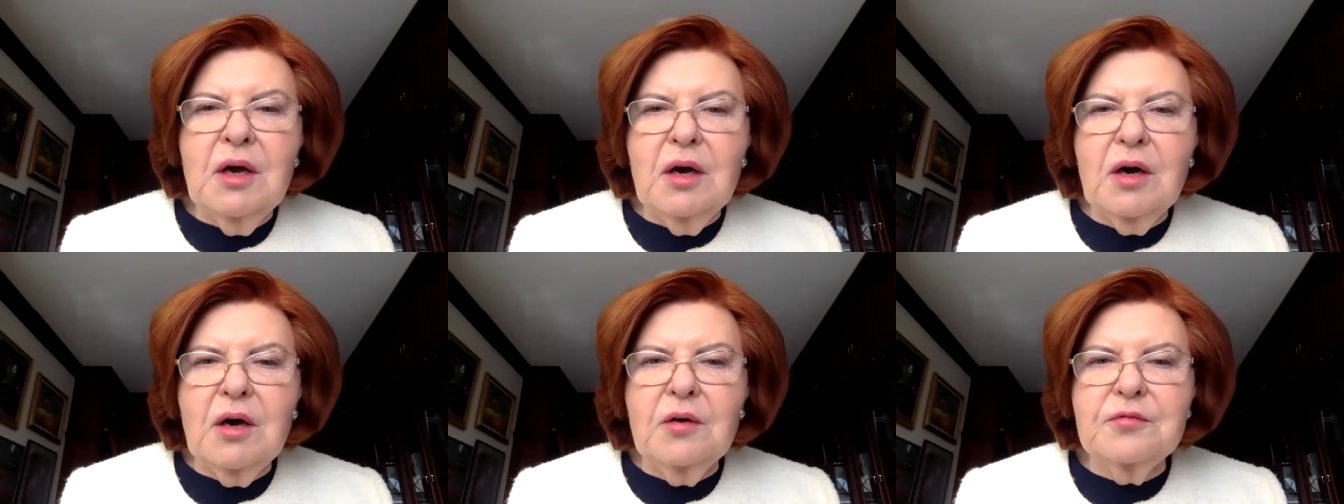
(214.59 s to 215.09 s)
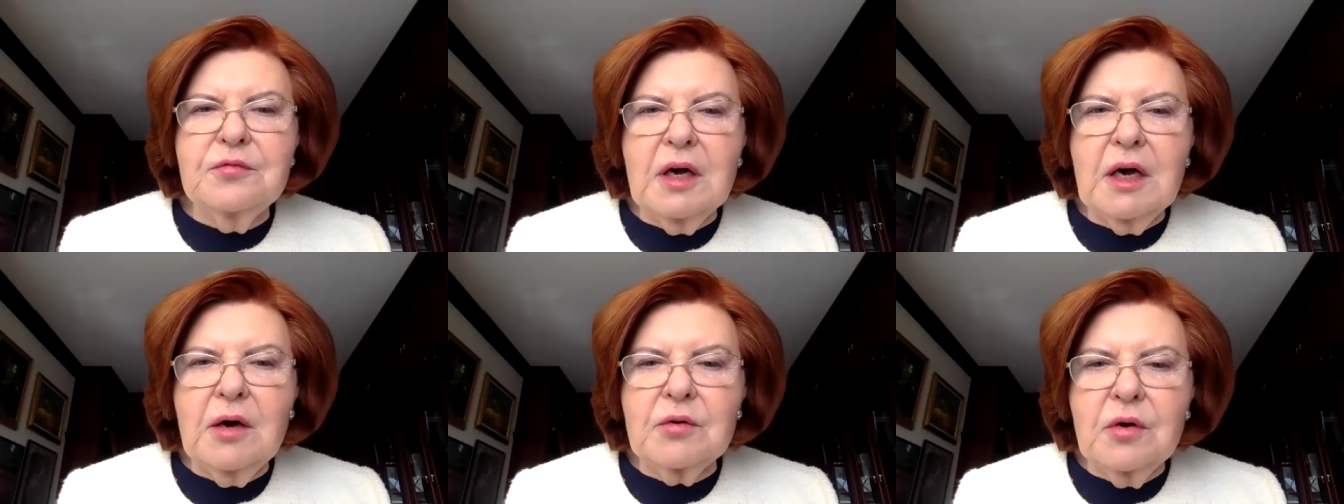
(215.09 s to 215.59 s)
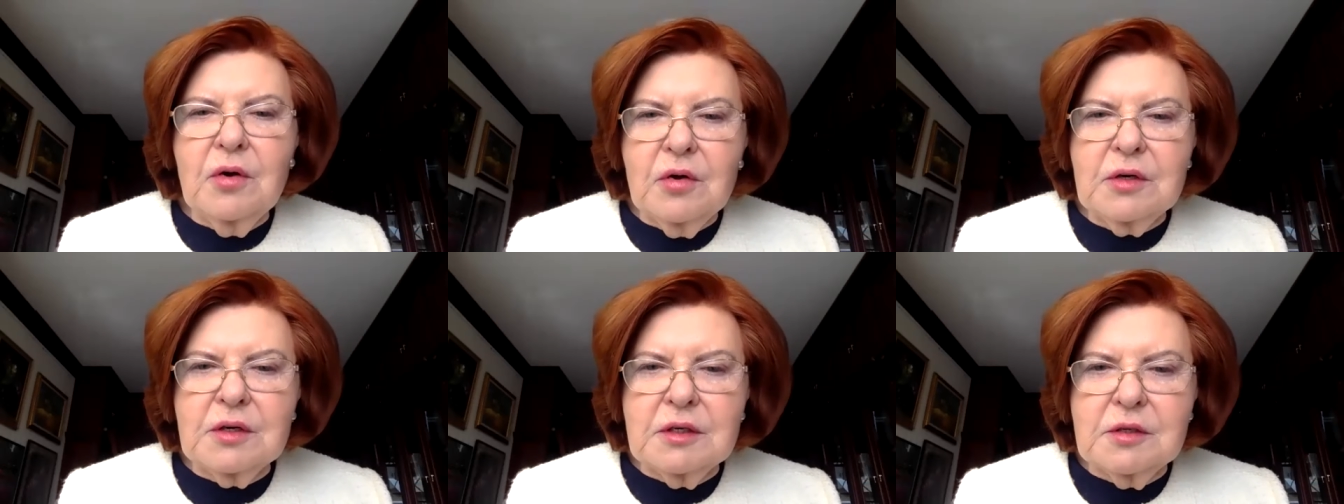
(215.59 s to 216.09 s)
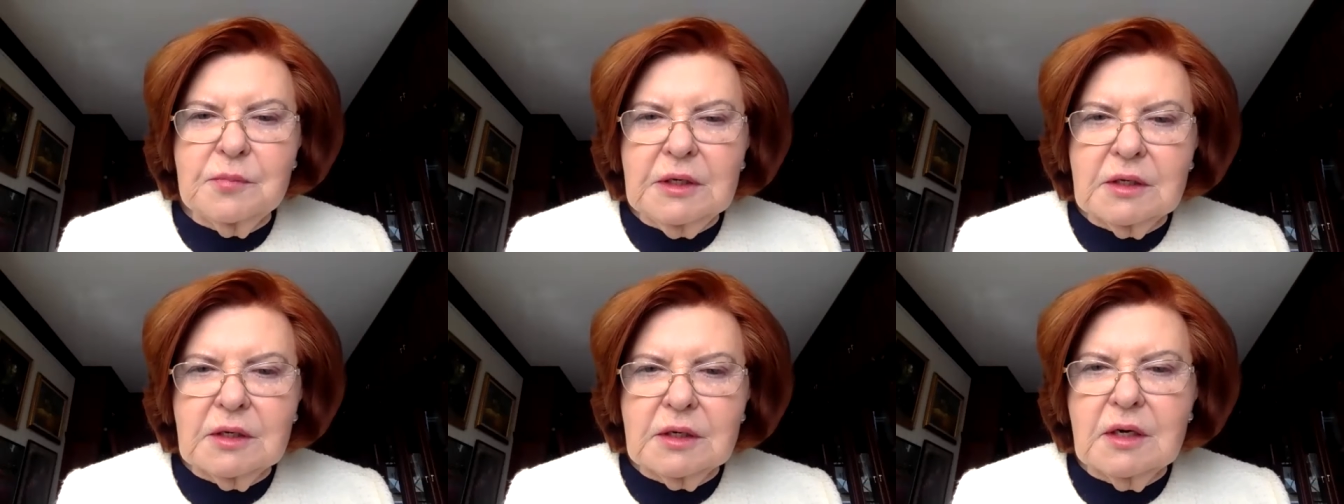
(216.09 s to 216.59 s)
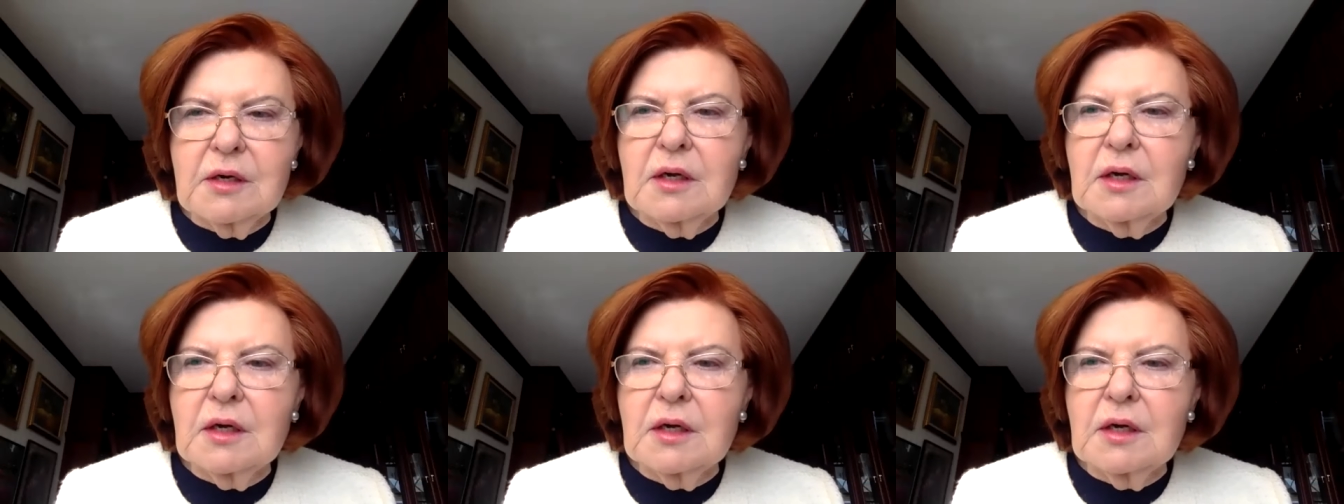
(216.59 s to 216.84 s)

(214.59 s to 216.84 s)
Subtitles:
of our honored speaker,